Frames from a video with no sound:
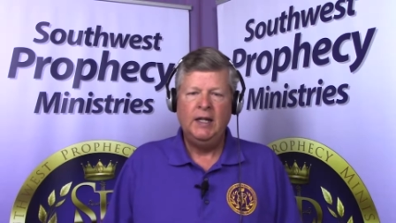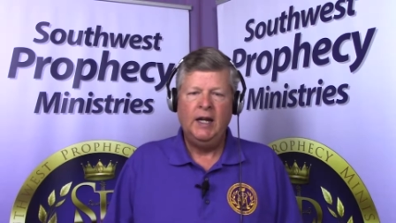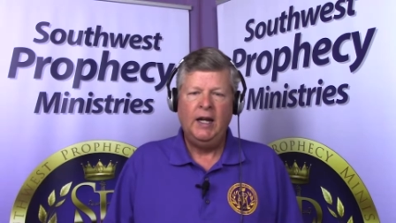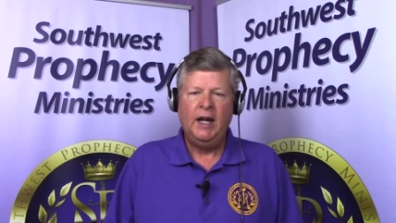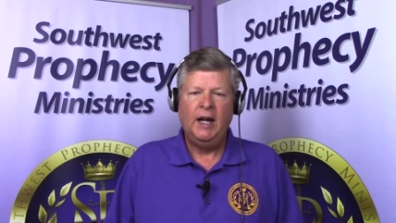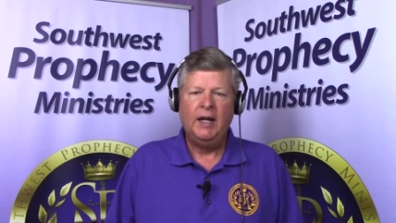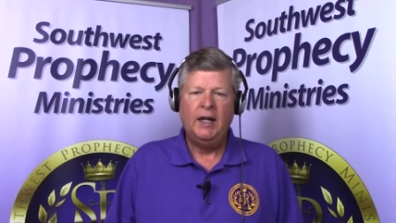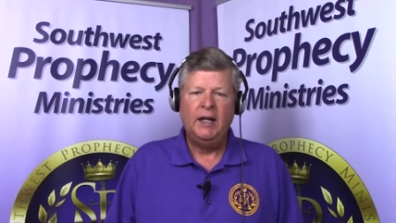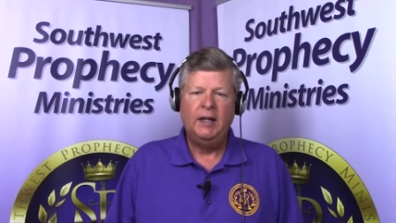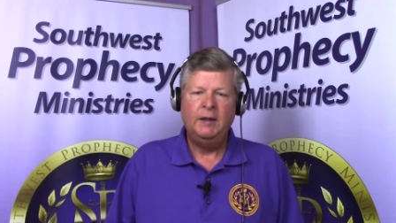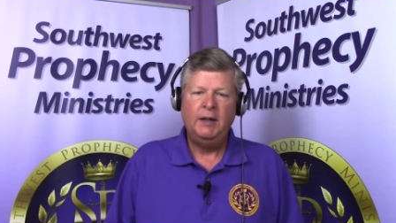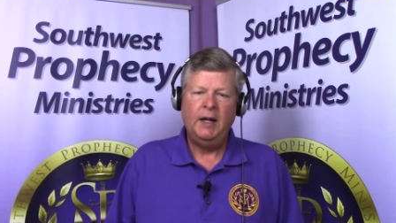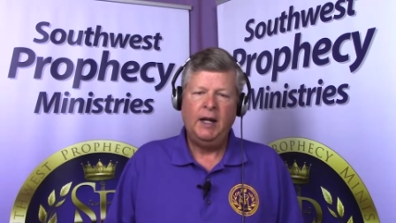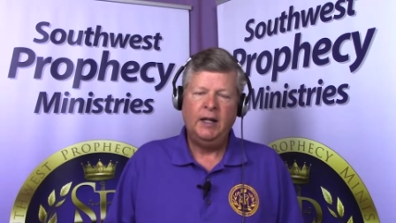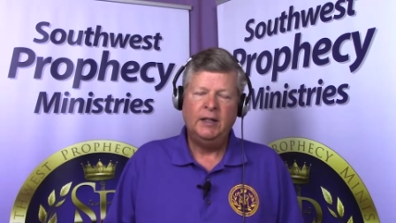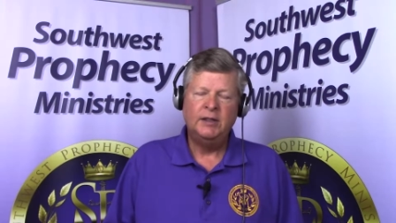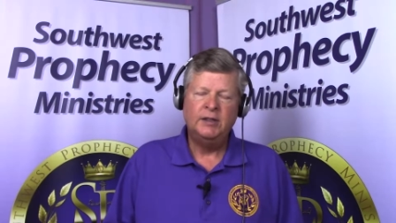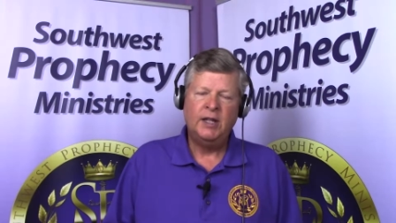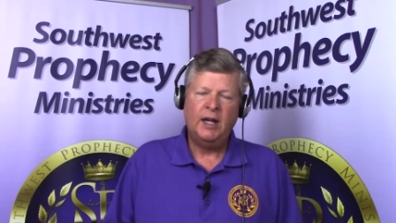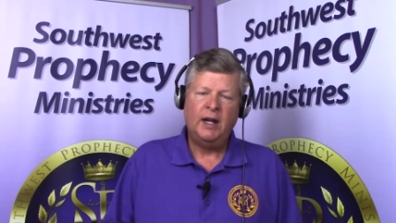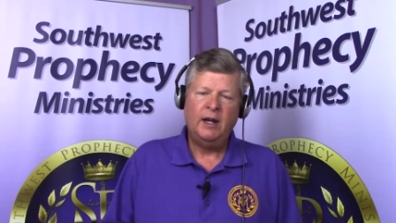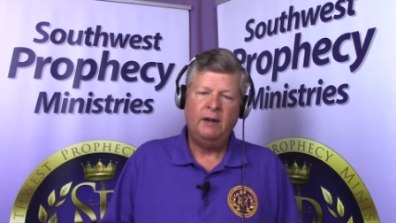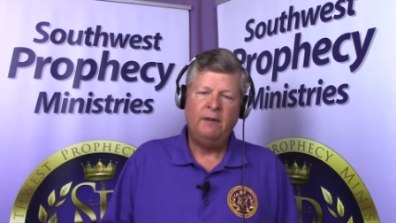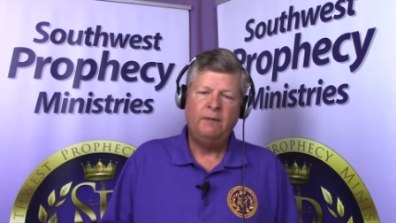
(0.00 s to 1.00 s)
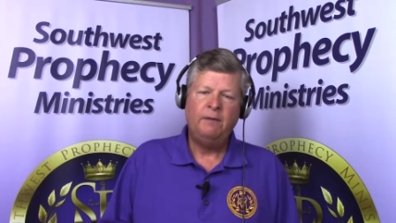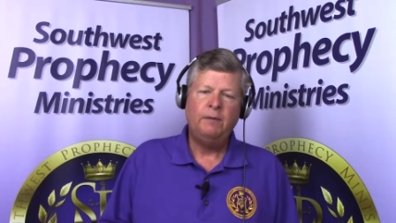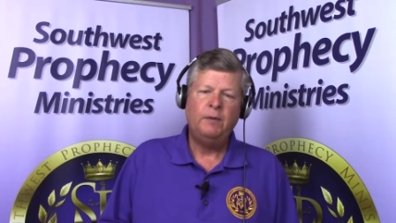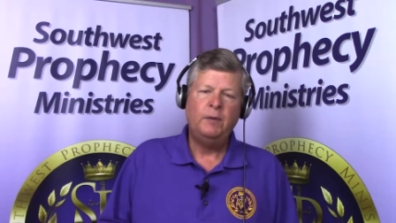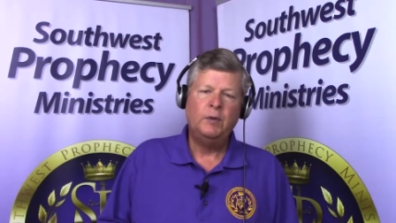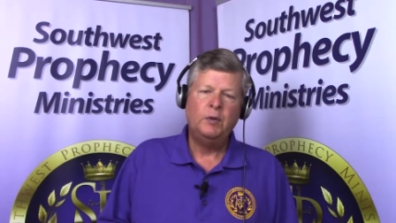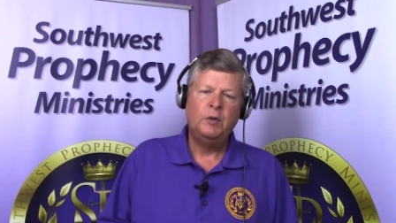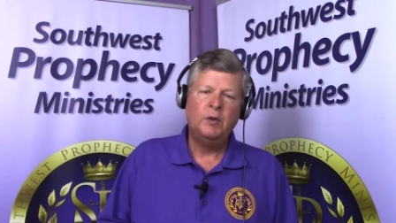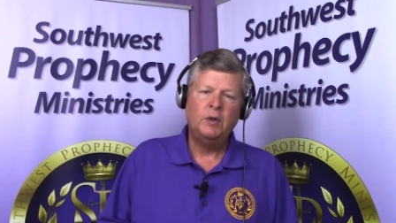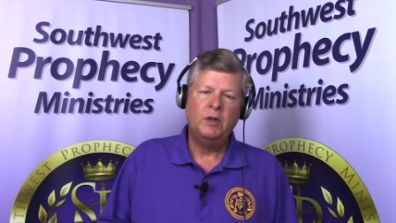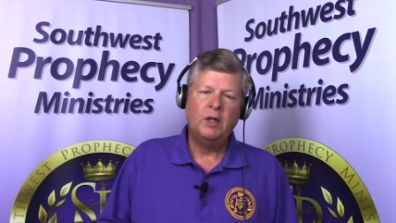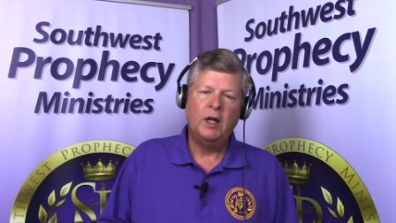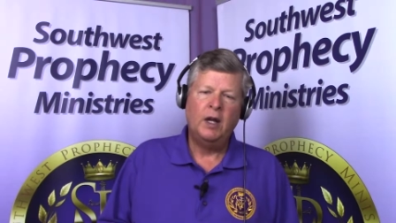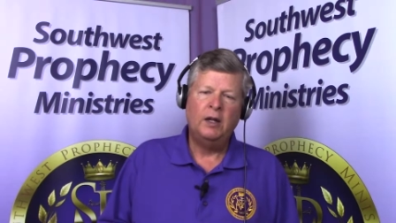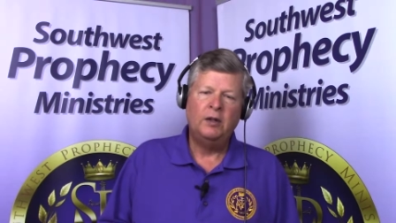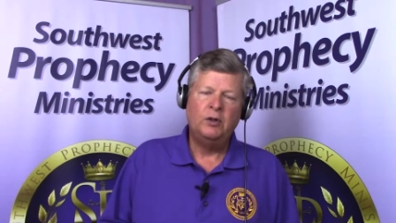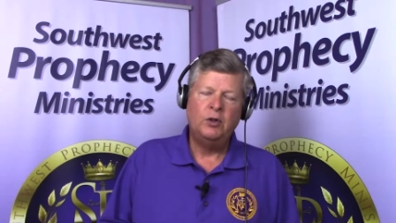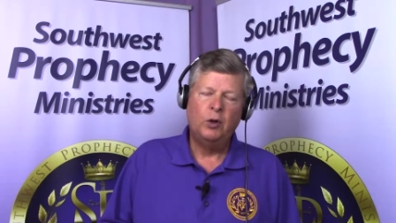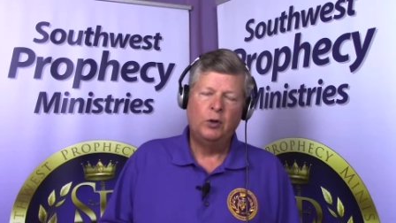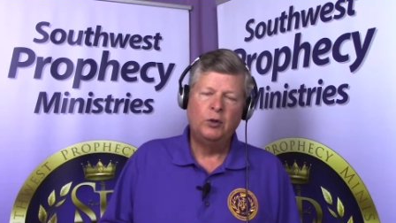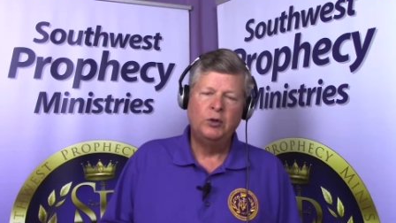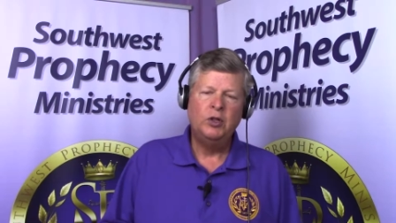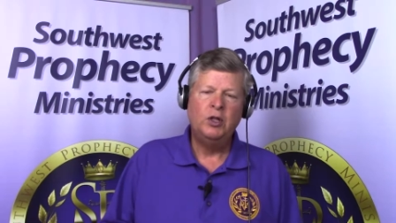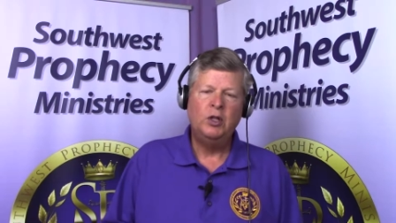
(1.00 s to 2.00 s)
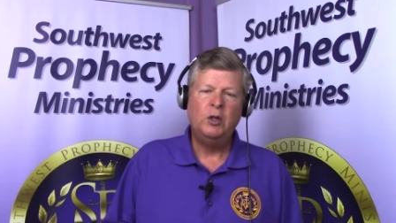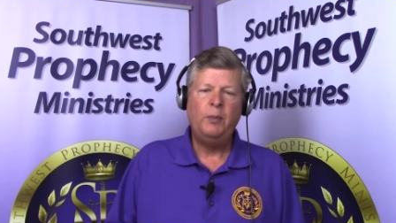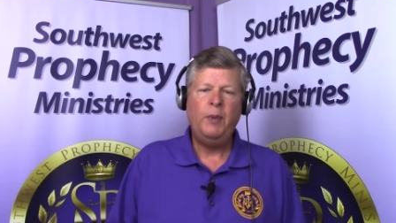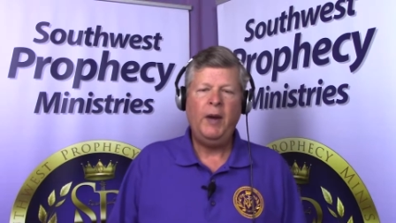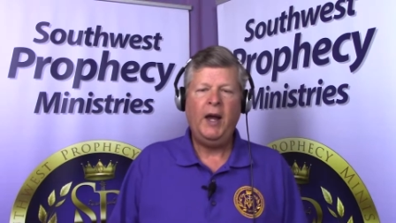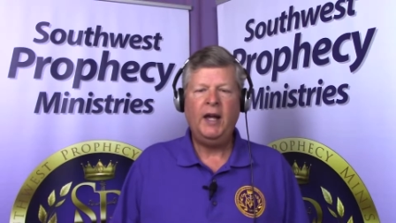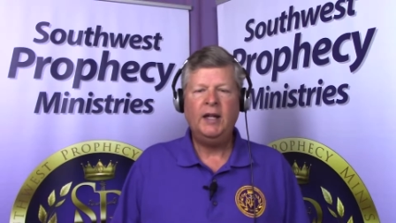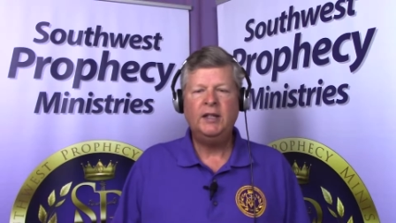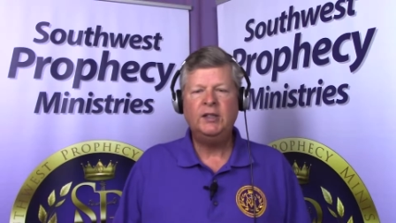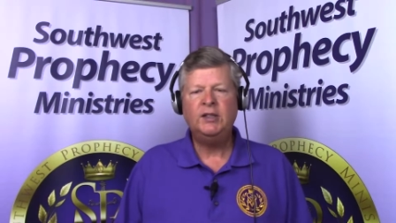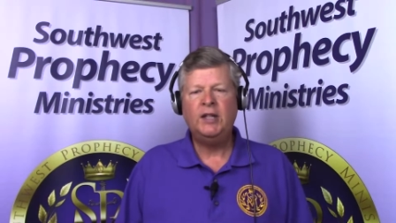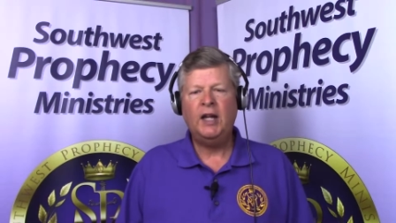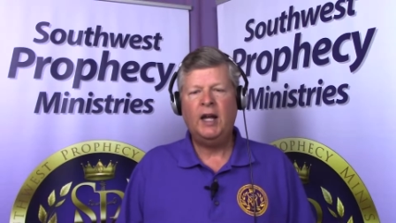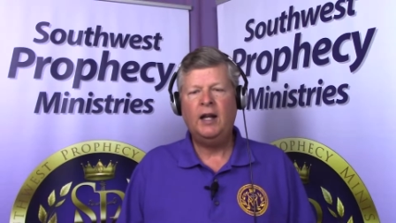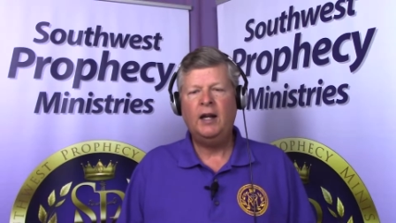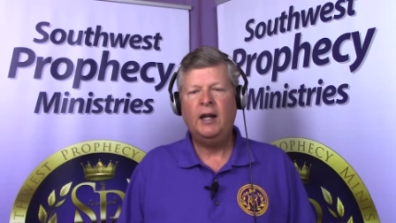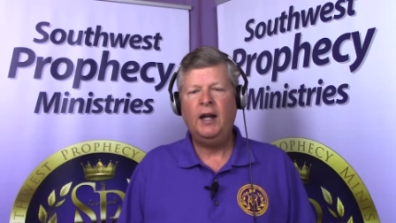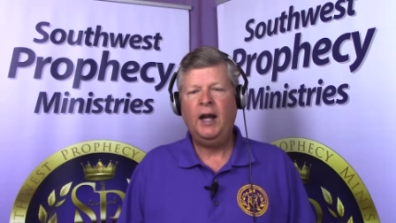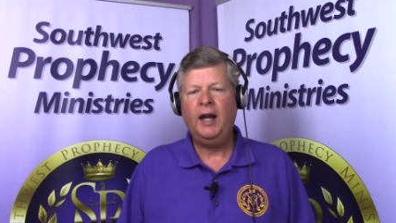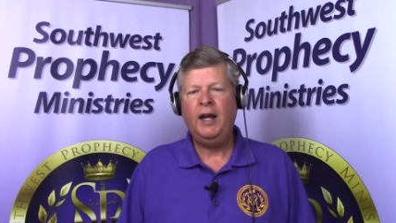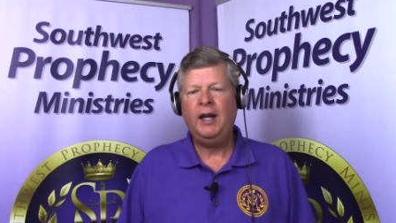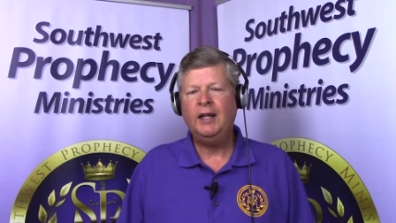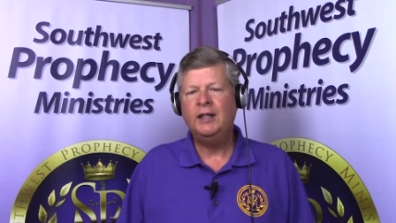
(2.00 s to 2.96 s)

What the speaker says: As I've told you in the past, L.A.